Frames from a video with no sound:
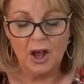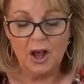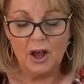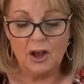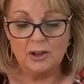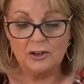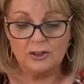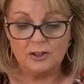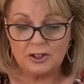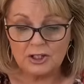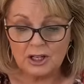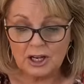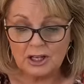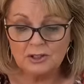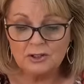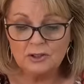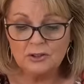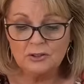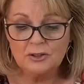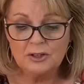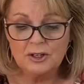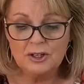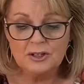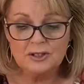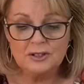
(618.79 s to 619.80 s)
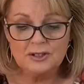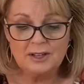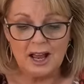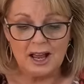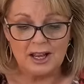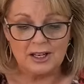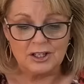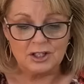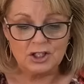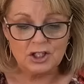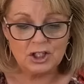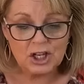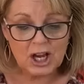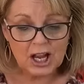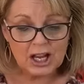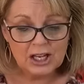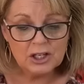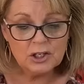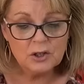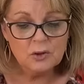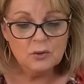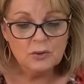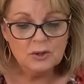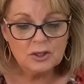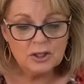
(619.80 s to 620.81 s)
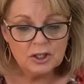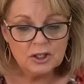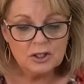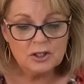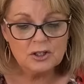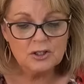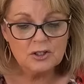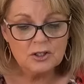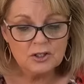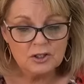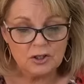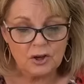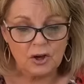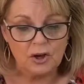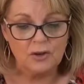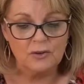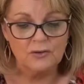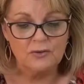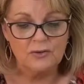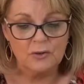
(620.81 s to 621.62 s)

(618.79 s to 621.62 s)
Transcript: Her gentleness and genuine concern